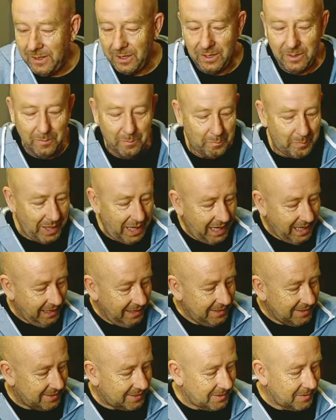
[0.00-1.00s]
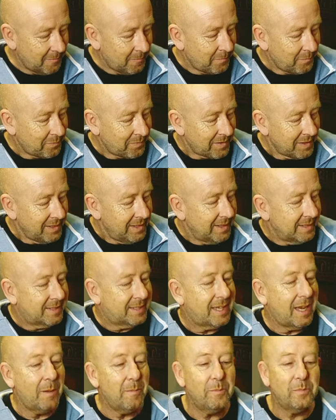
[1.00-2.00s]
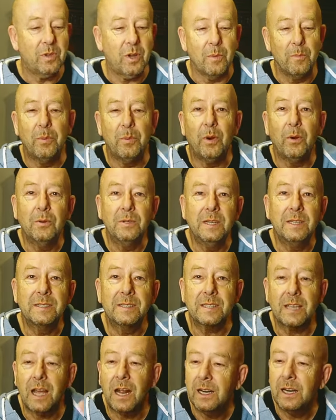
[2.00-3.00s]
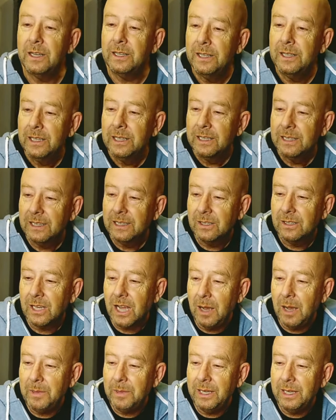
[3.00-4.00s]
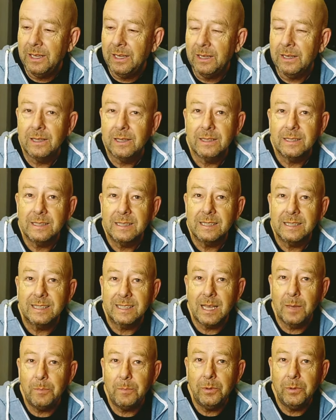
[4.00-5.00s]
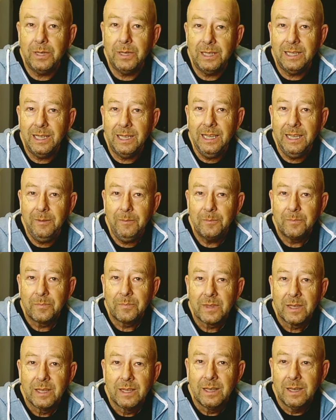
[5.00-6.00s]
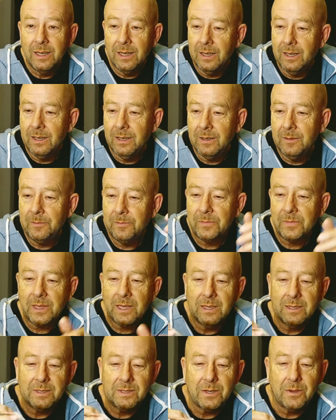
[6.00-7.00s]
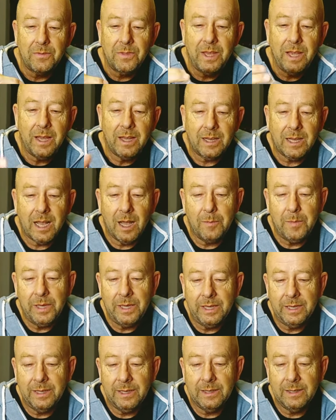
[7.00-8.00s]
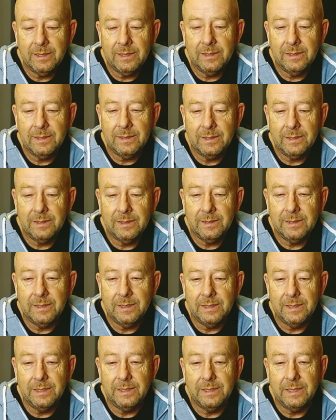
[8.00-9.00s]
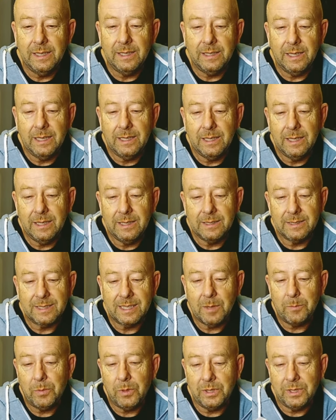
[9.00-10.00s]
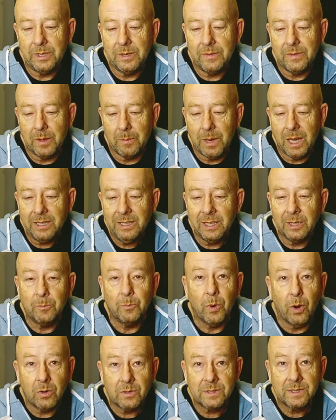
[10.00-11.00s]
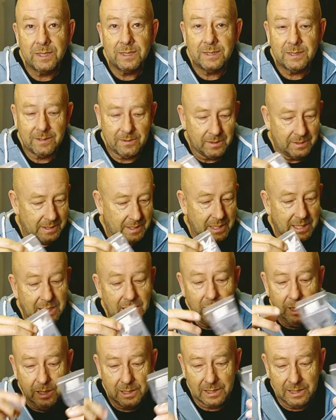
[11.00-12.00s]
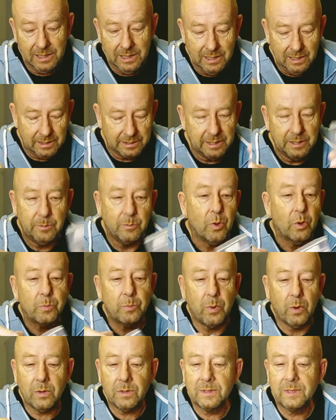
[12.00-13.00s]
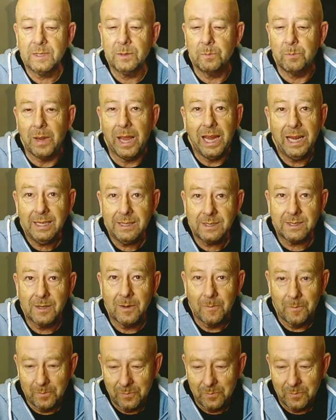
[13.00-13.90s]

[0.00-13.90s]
the bags some components are coming separately. Um, so they are coming uh, uh in, in, in separate thematic boxes, little, little not boxes, bags.